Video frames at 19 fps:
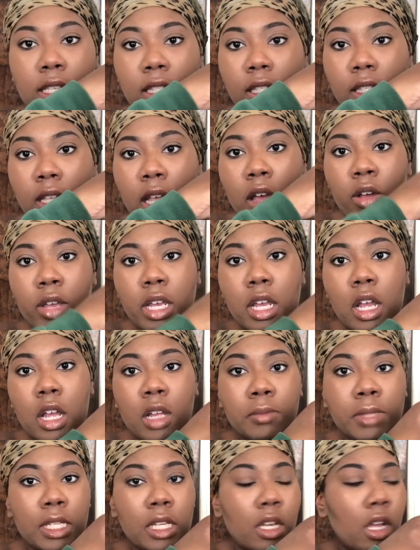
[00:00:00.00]
This is how it
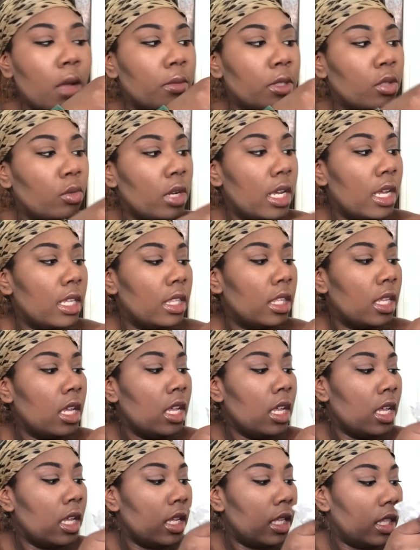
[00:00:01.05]
comes. It comes with
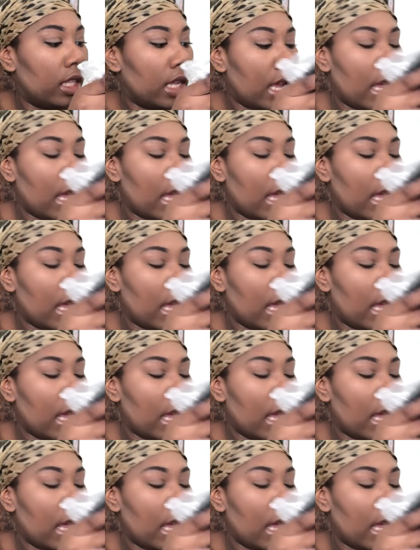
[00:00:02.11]
the